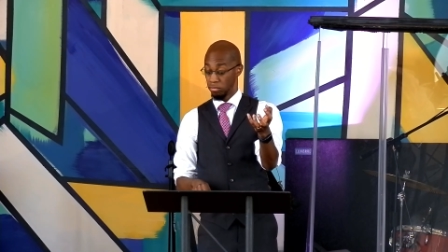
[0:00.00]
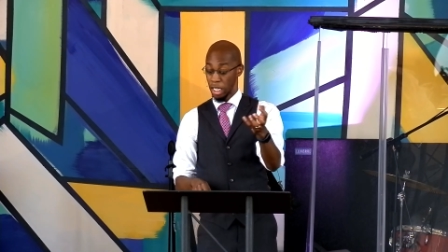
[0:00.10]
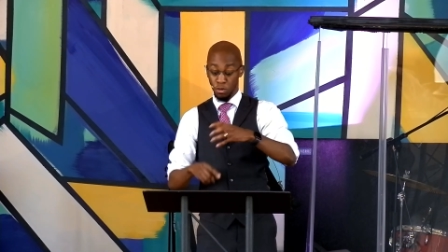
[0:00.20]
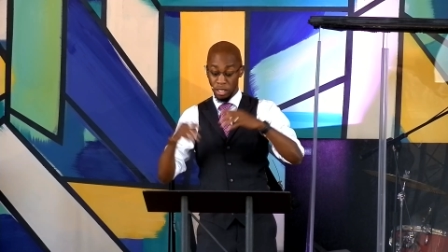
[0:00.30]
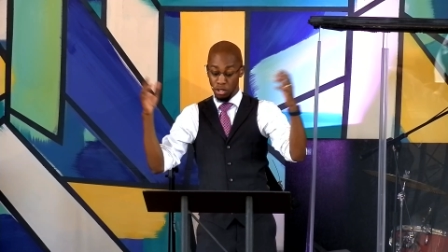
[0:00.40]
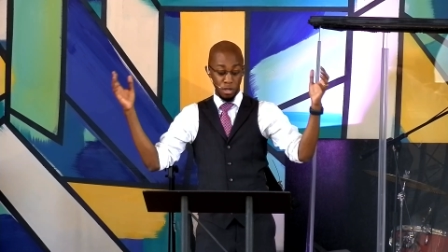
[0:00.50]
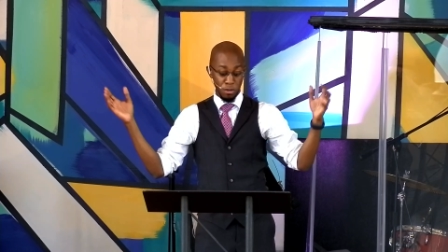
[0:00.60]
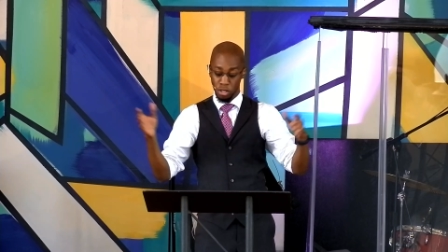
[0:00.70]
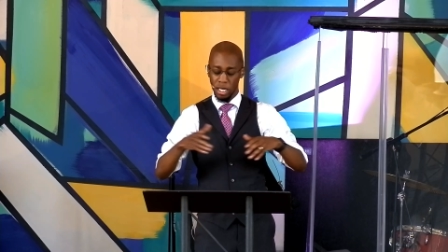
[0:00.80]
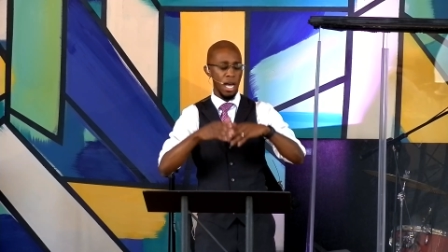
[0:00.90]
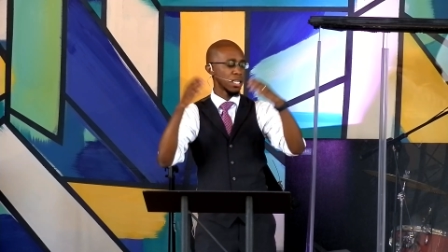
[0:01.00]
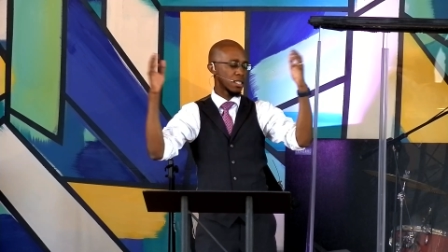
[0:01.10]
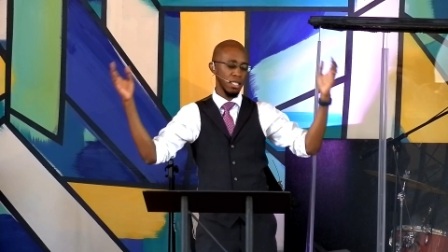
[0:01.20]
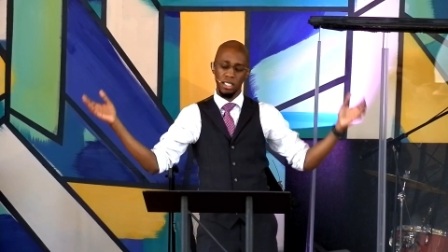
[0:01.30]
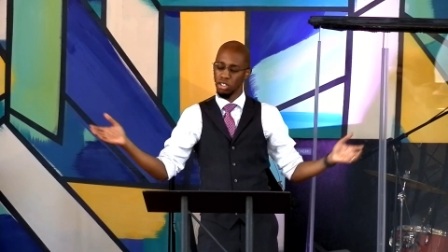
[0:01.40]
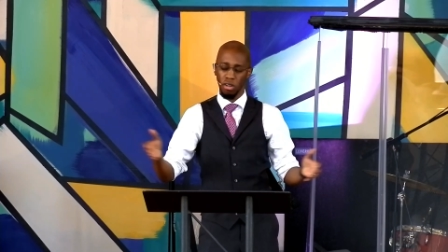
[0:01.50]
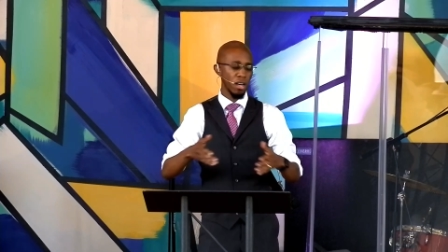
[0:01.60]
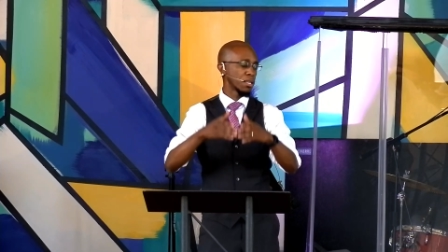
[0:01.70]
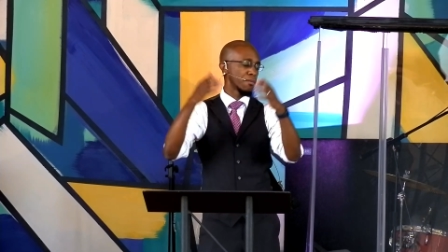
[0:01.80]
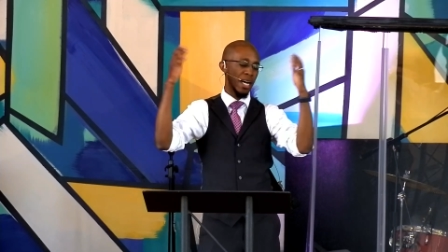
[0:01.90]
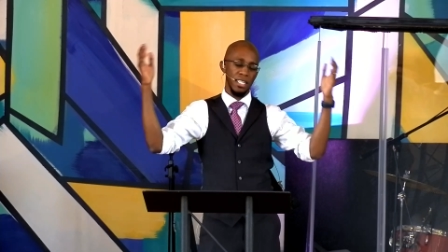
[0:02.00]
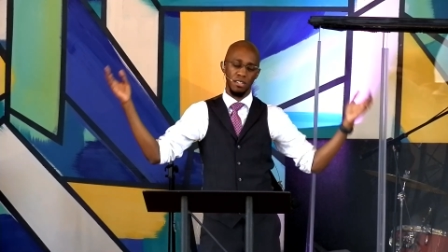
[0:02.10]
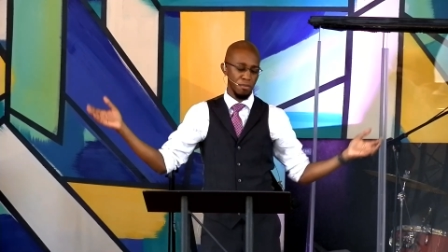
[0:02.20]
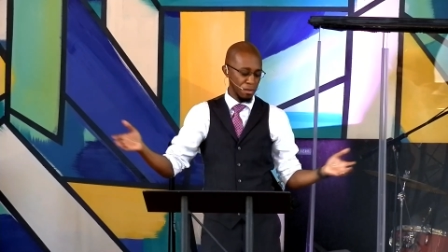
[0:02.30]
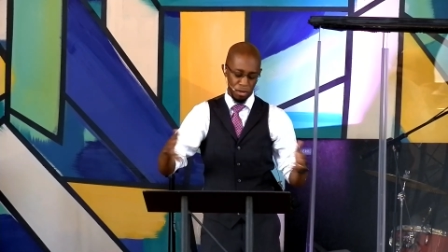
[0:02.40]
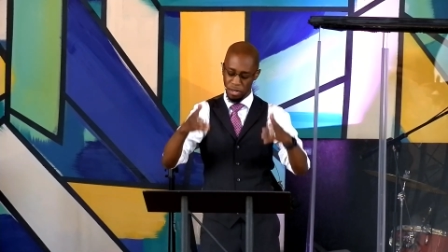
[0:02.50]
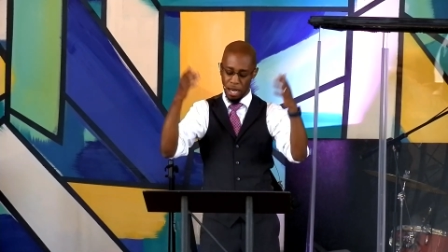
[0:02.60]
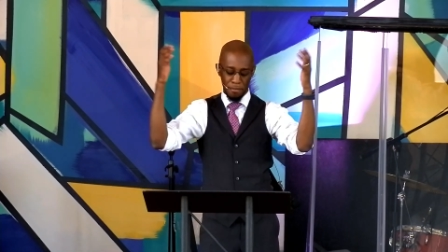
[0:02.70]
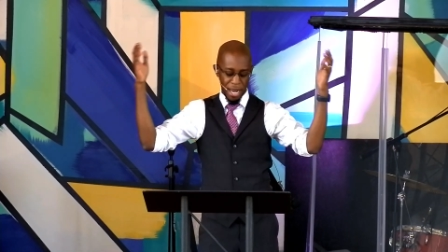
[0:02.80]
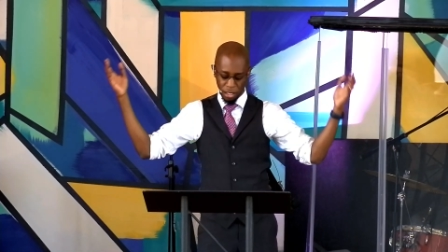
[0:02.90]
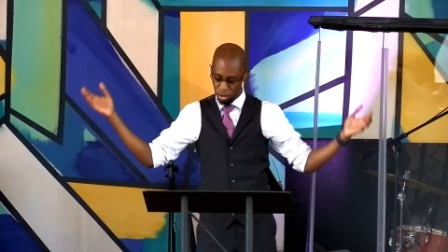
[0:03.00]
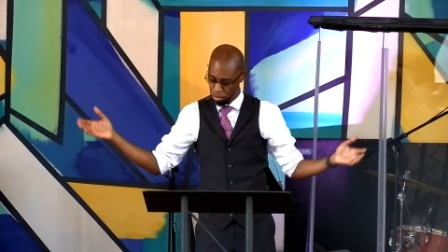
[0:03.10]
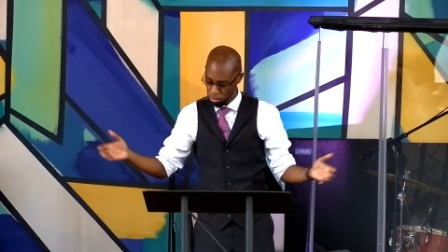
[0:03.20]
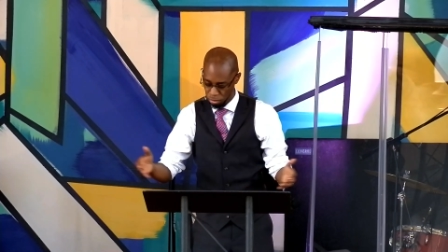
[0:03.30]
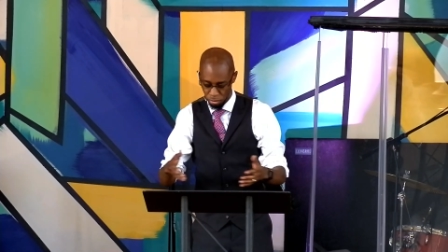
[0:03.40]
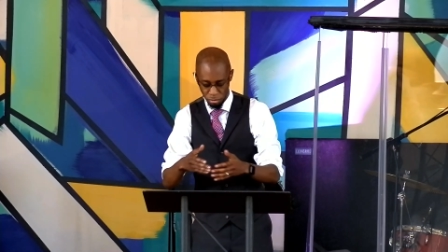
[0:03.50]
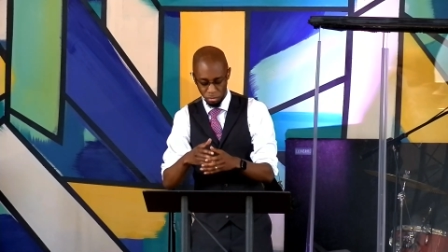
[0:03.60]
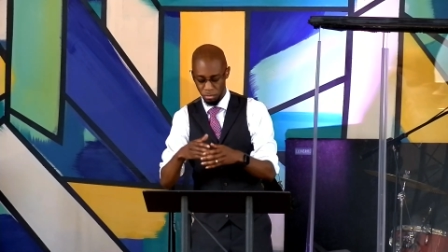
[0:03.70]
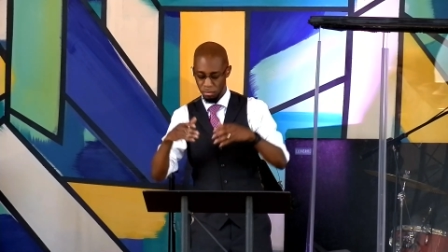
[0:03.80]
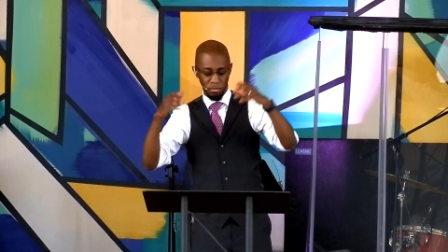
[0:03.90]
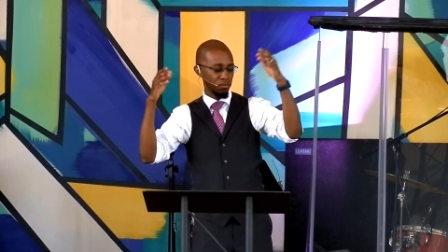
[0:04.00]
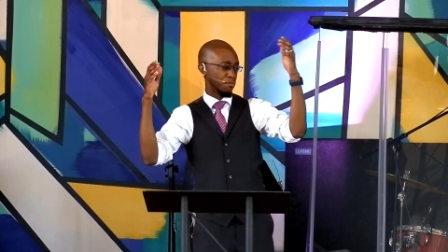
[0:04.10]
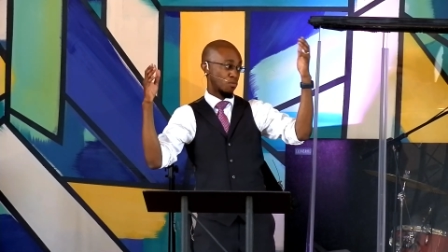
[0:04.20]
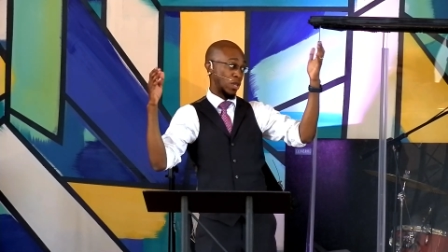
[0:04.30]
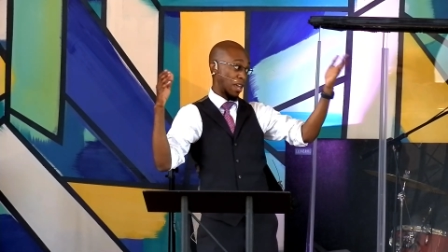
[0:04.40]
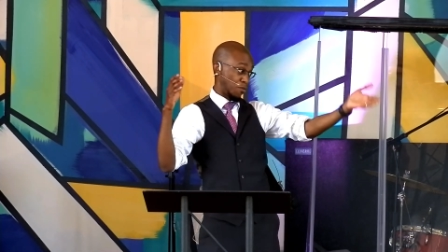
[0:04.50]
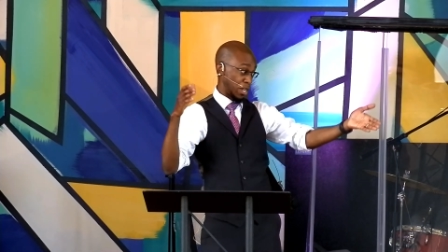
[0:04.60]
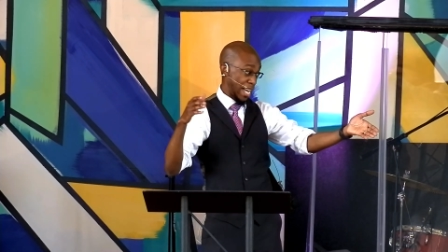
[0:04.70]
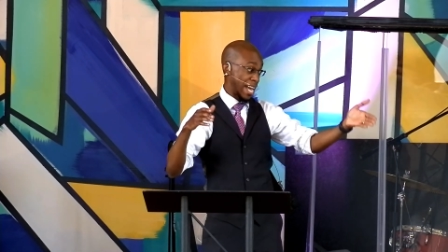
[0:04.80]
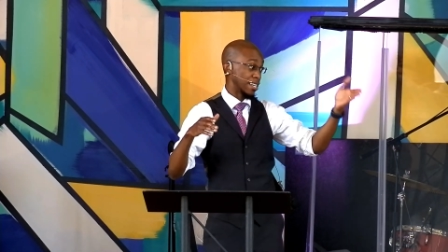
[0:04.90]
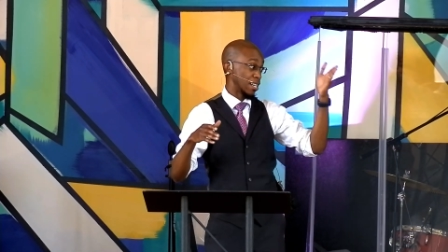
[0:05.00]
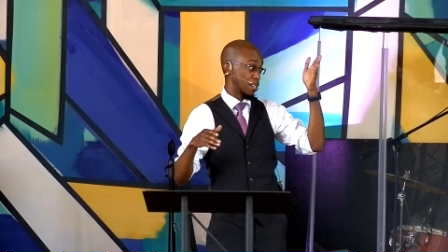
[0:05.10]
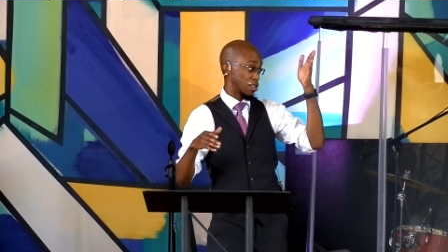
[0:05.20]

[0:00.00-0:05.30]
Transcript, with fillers: That's what the scriptures constantly draw the minds of the people of God back to when they forget